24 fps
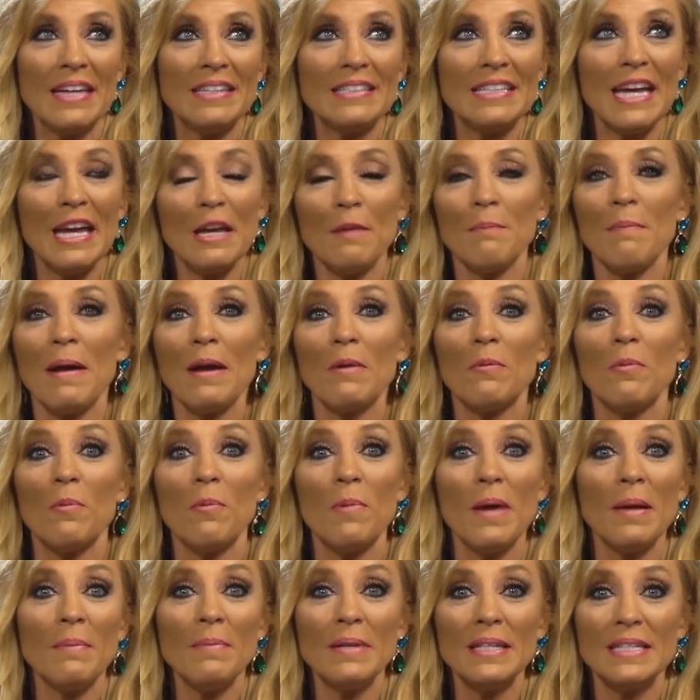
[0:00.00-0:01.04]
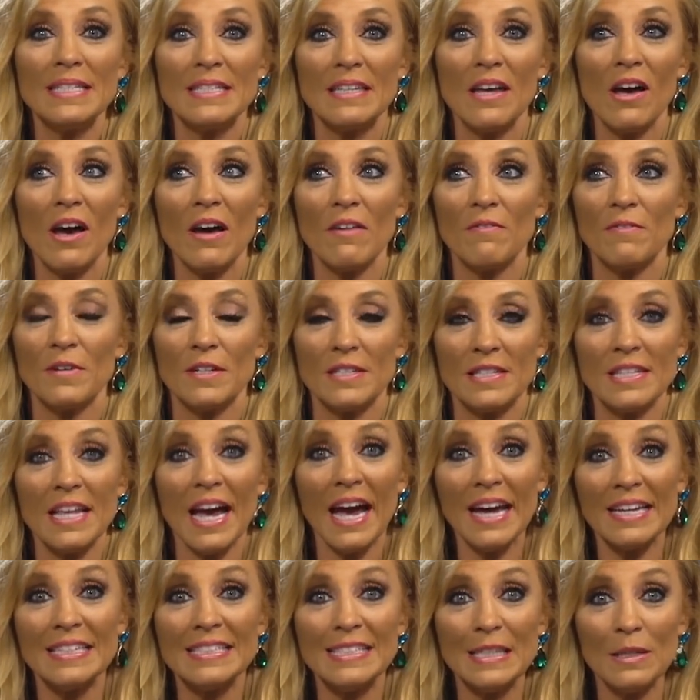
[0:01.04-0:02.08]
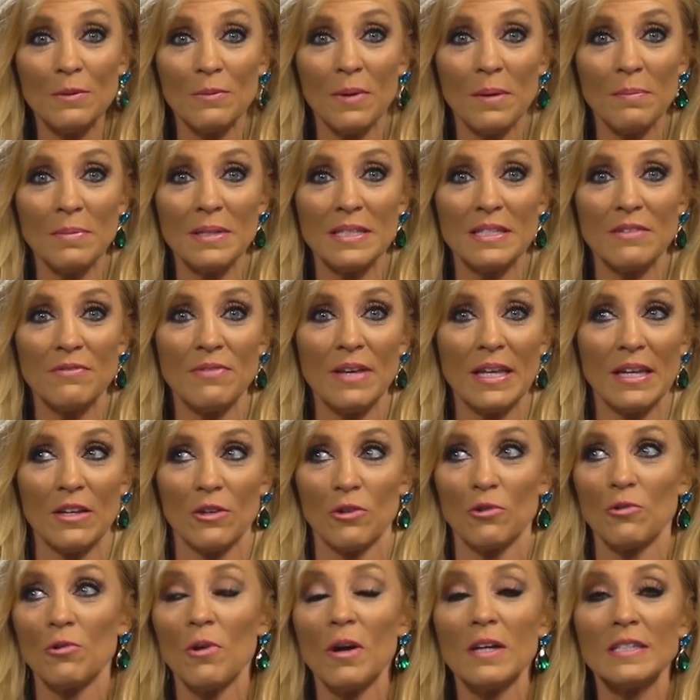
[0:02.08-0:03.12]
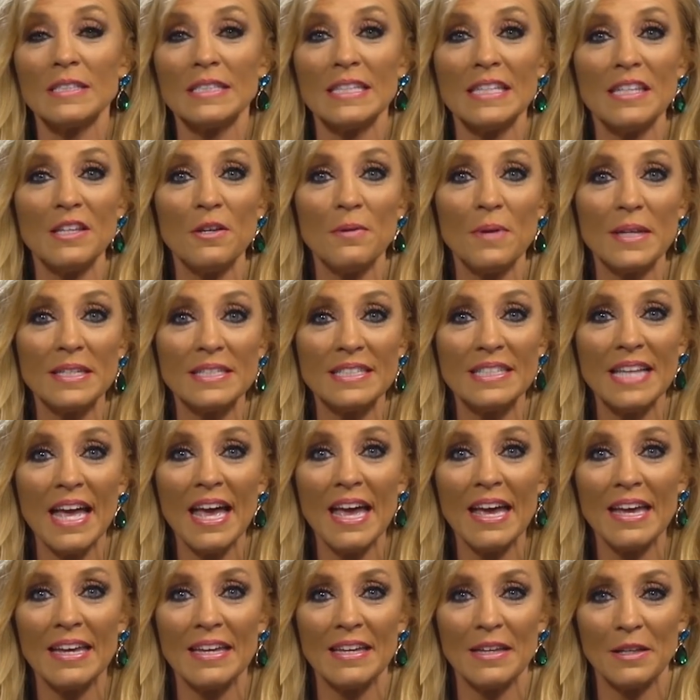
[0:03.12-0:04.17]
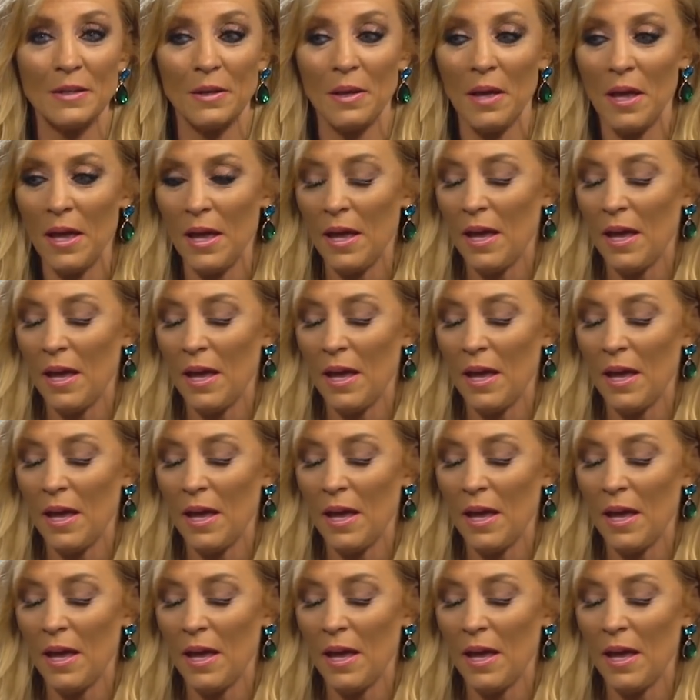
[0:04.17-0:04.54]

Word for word: Take my women's conference, the ICN Women's event across the USA, and